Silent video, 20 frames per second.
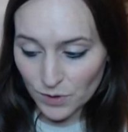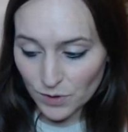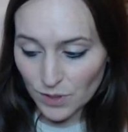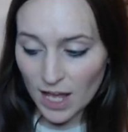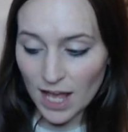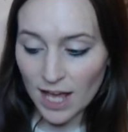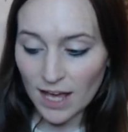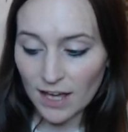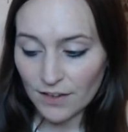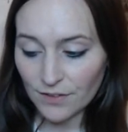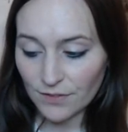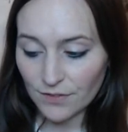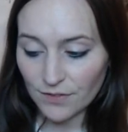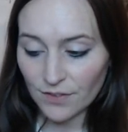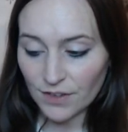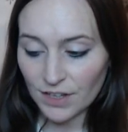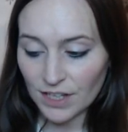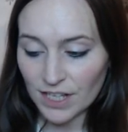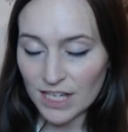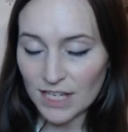you'll have
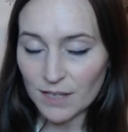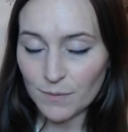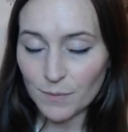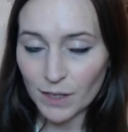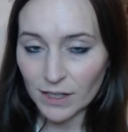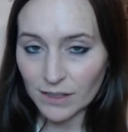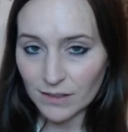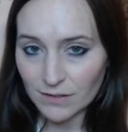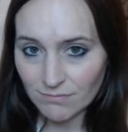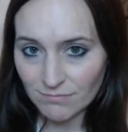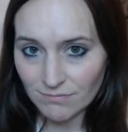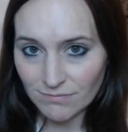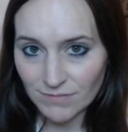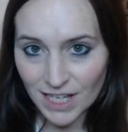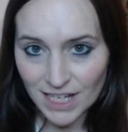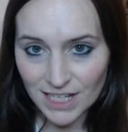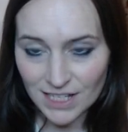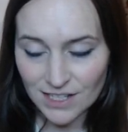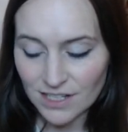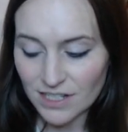an email
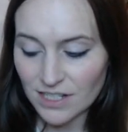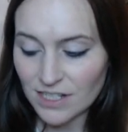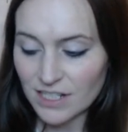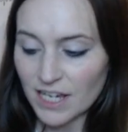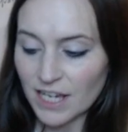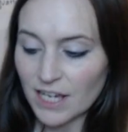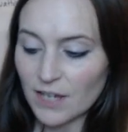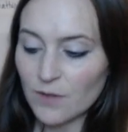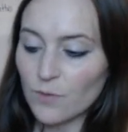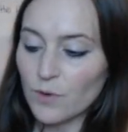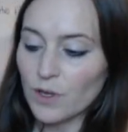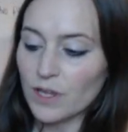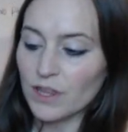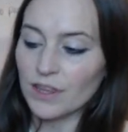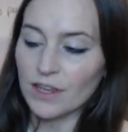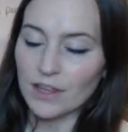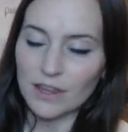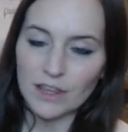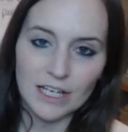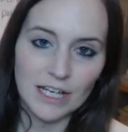later today
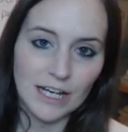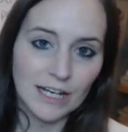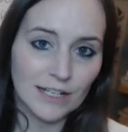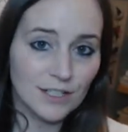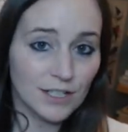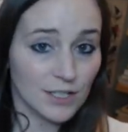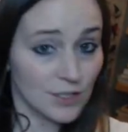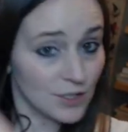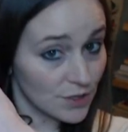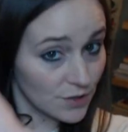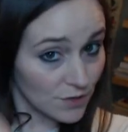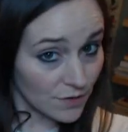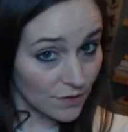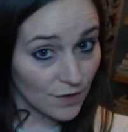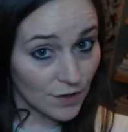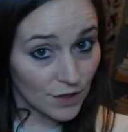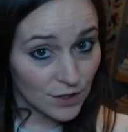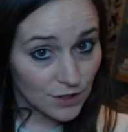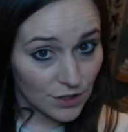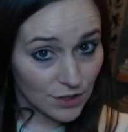with the digital
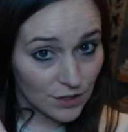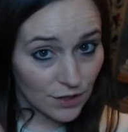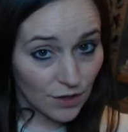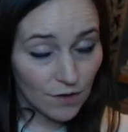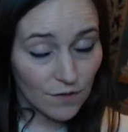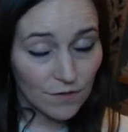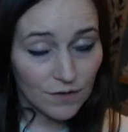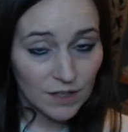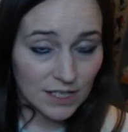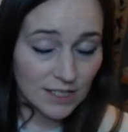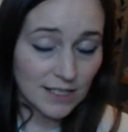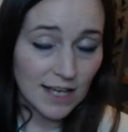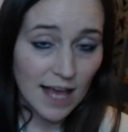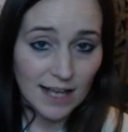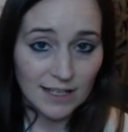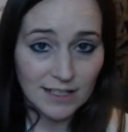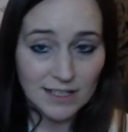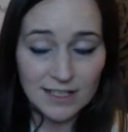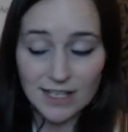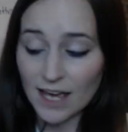version of this
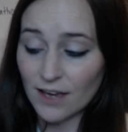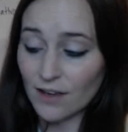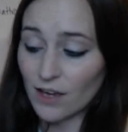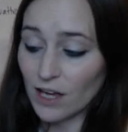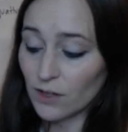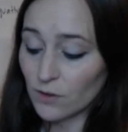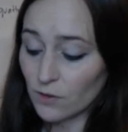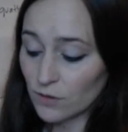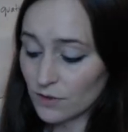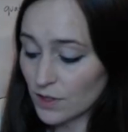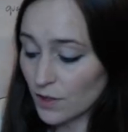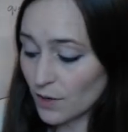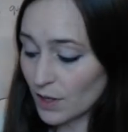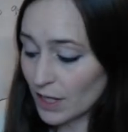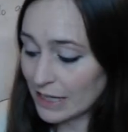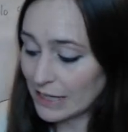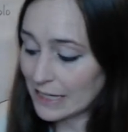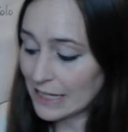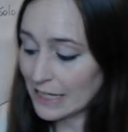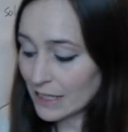handout and also
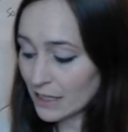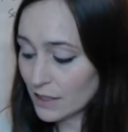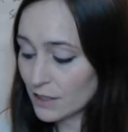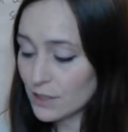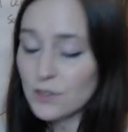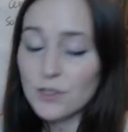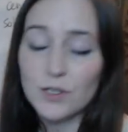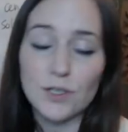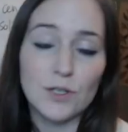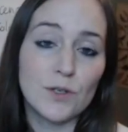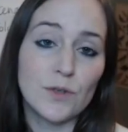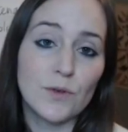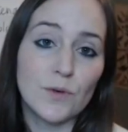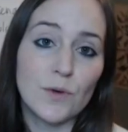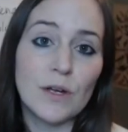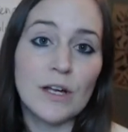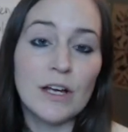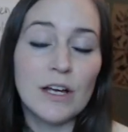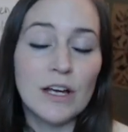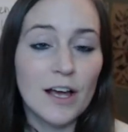a link to
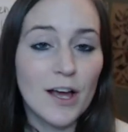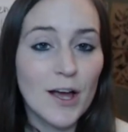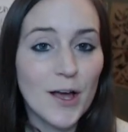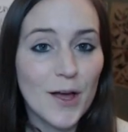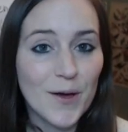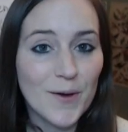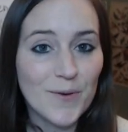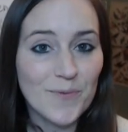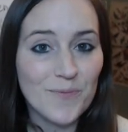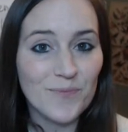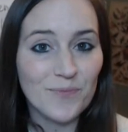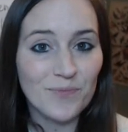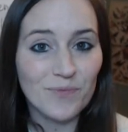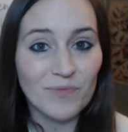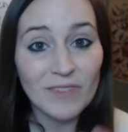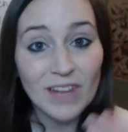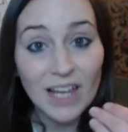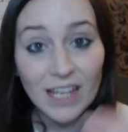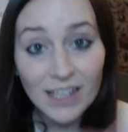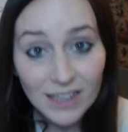
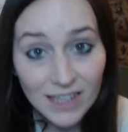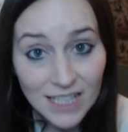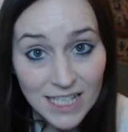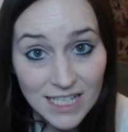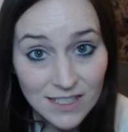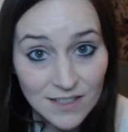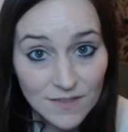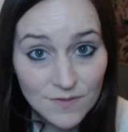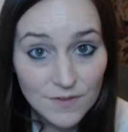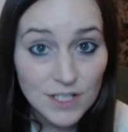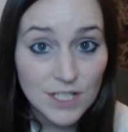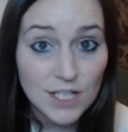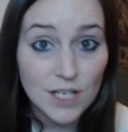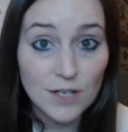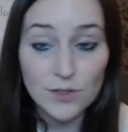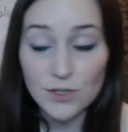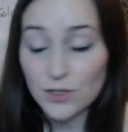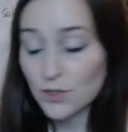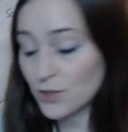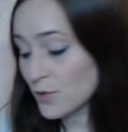this video
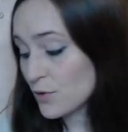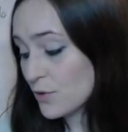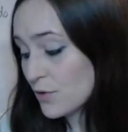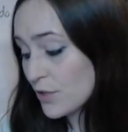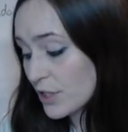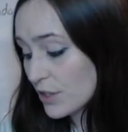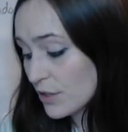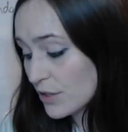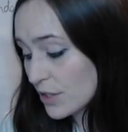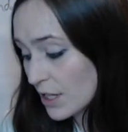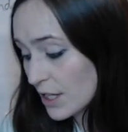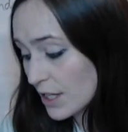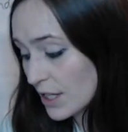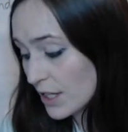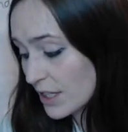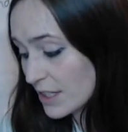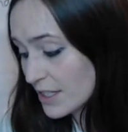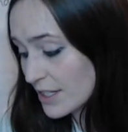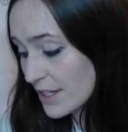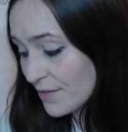tutorial,
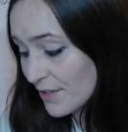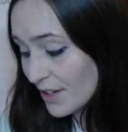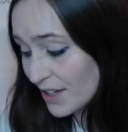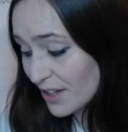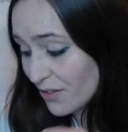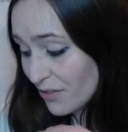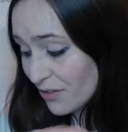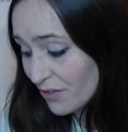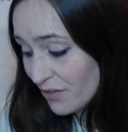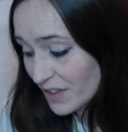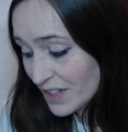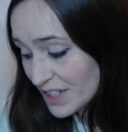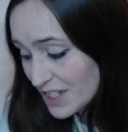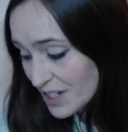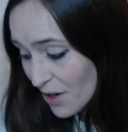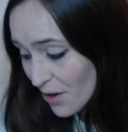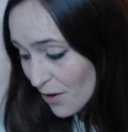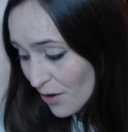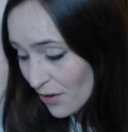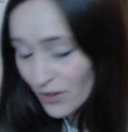and if I can fit
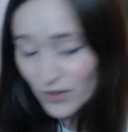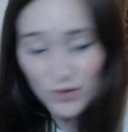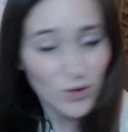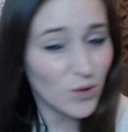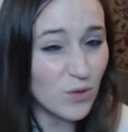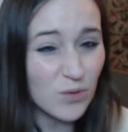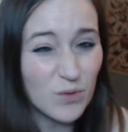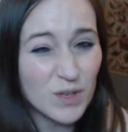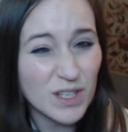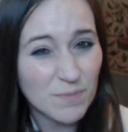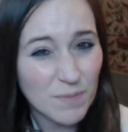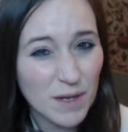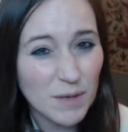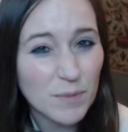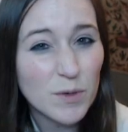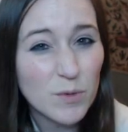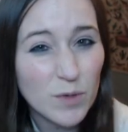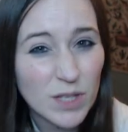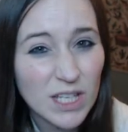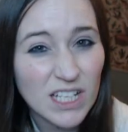it on or
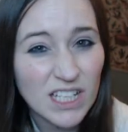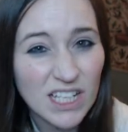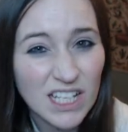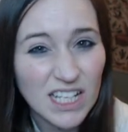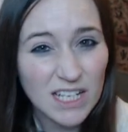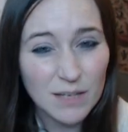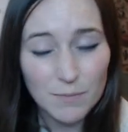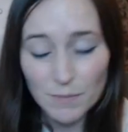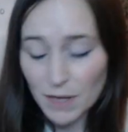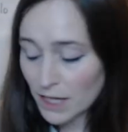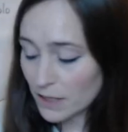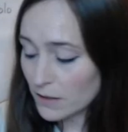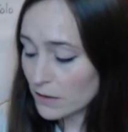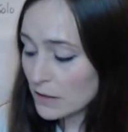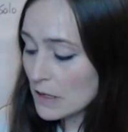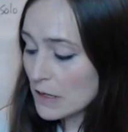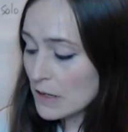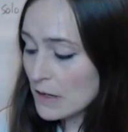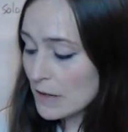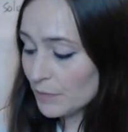maybe within the email,
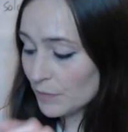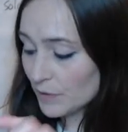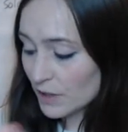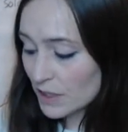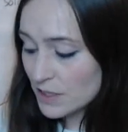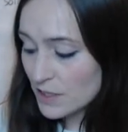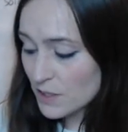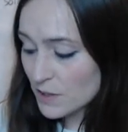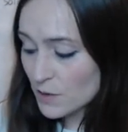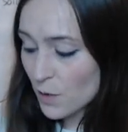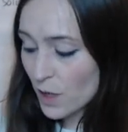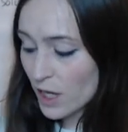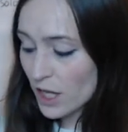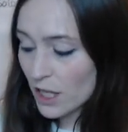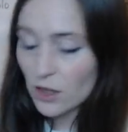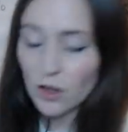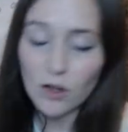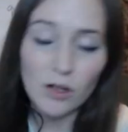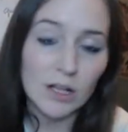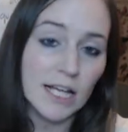because it's quite
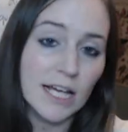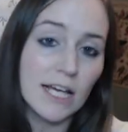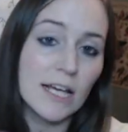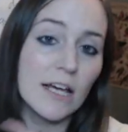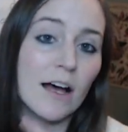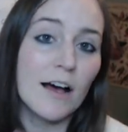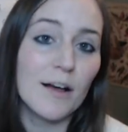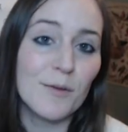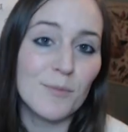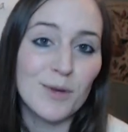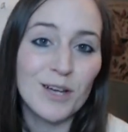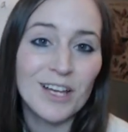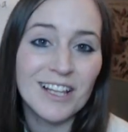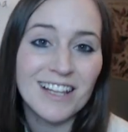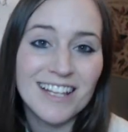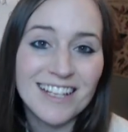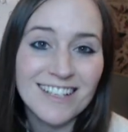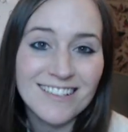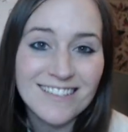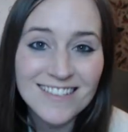a long link, I'll put a
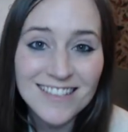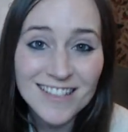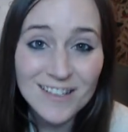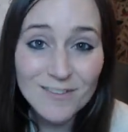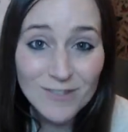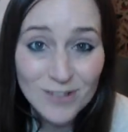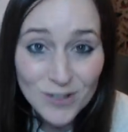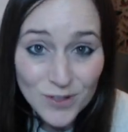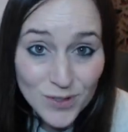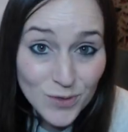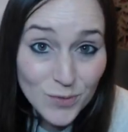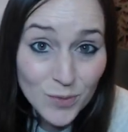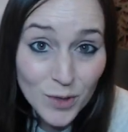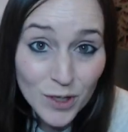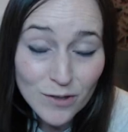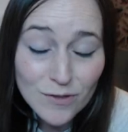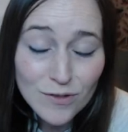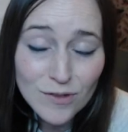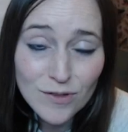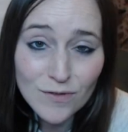link to the original
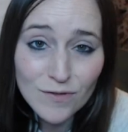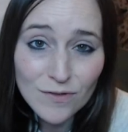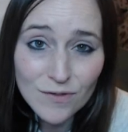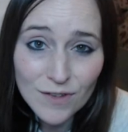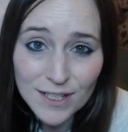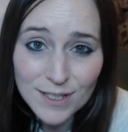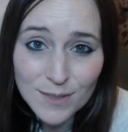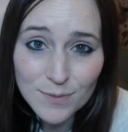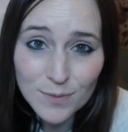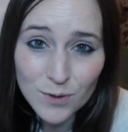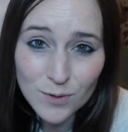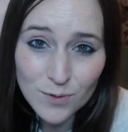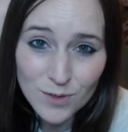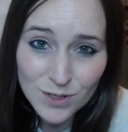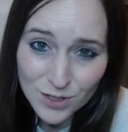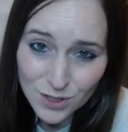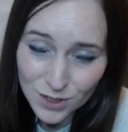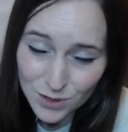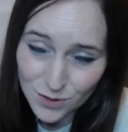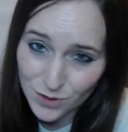post on Facebook
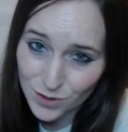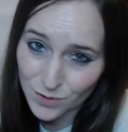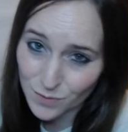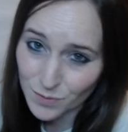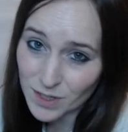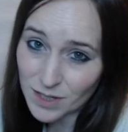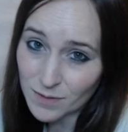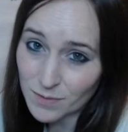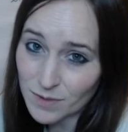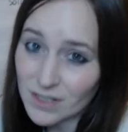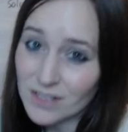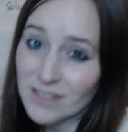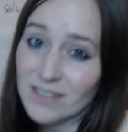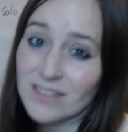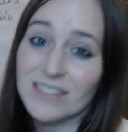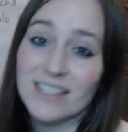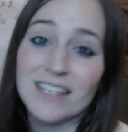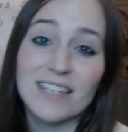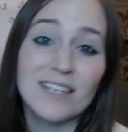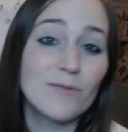which you should be able to
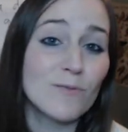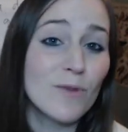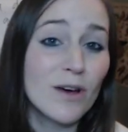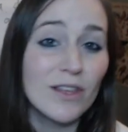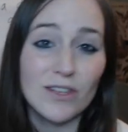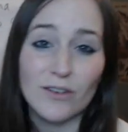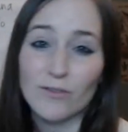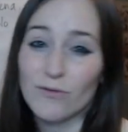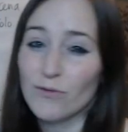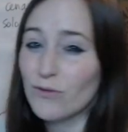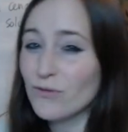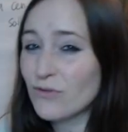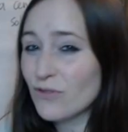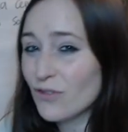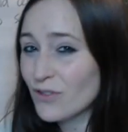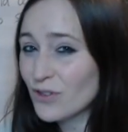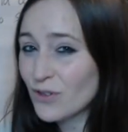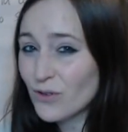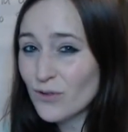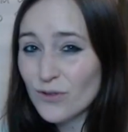see whether or
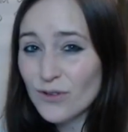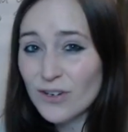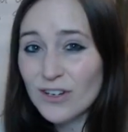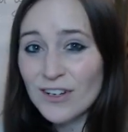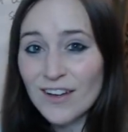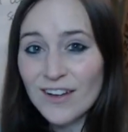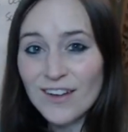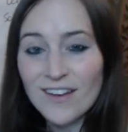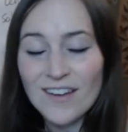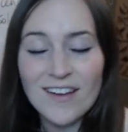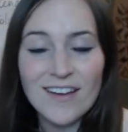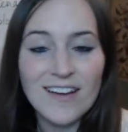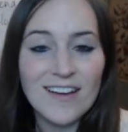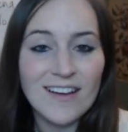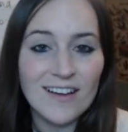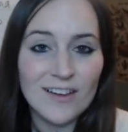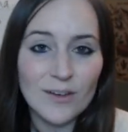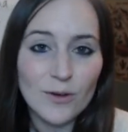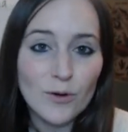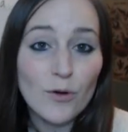not you're
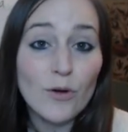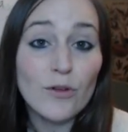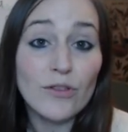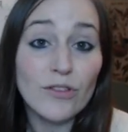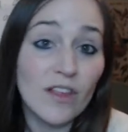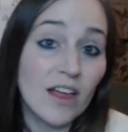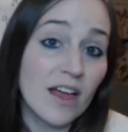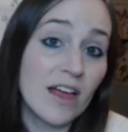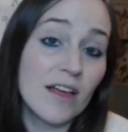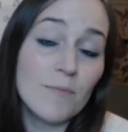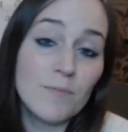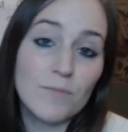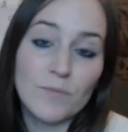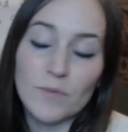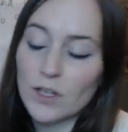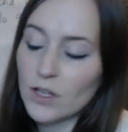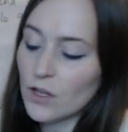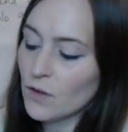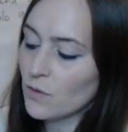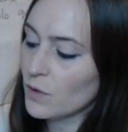on there,
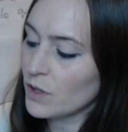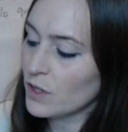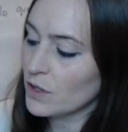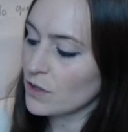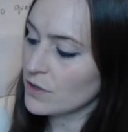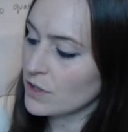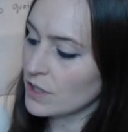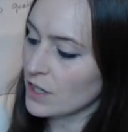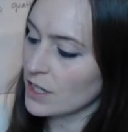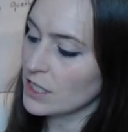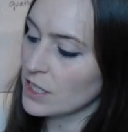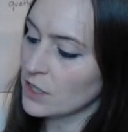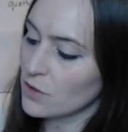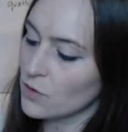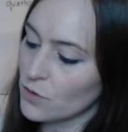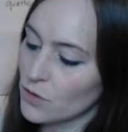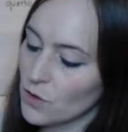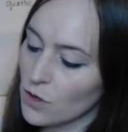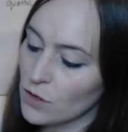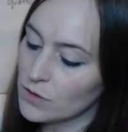you know, whether you sign in
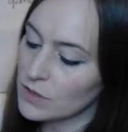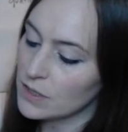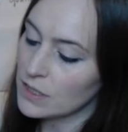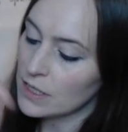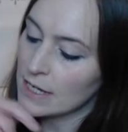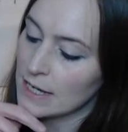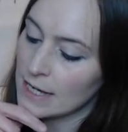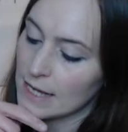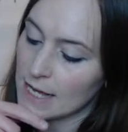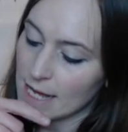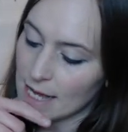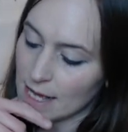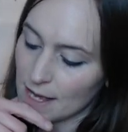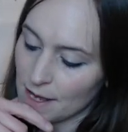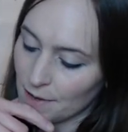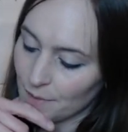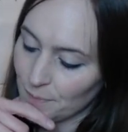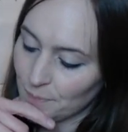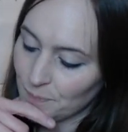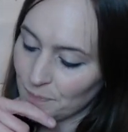or not,
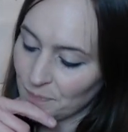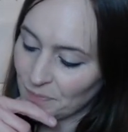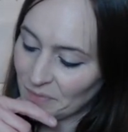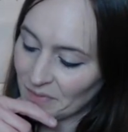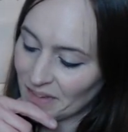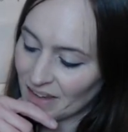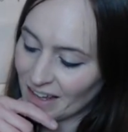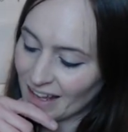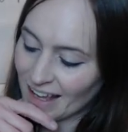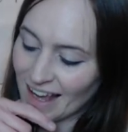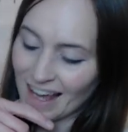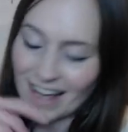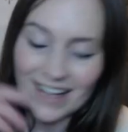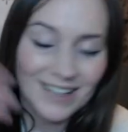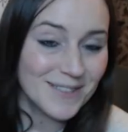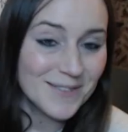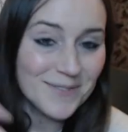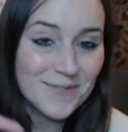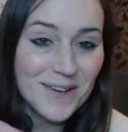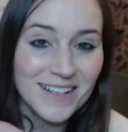
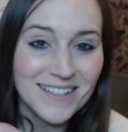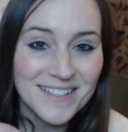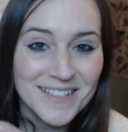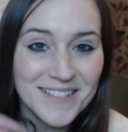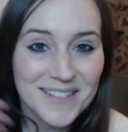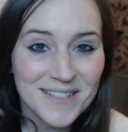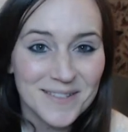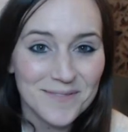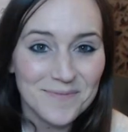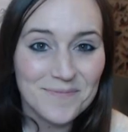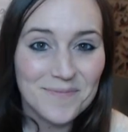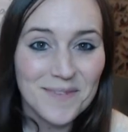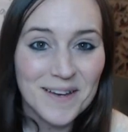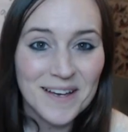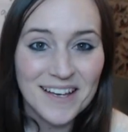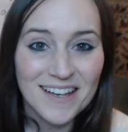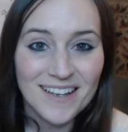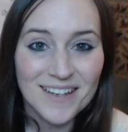as well as some